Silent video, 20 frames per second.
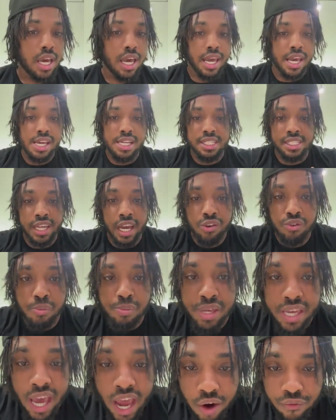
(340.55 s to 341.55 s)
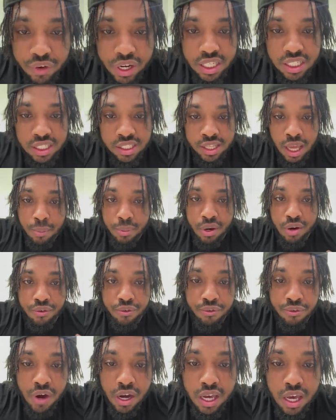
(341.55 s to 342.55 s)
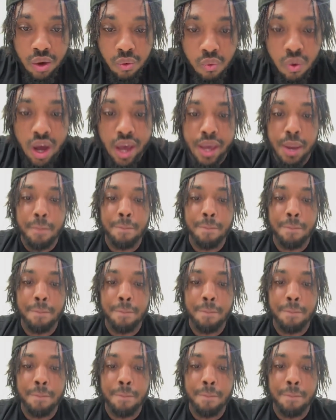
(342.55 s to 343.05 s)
He's there with me every step of the fucking way.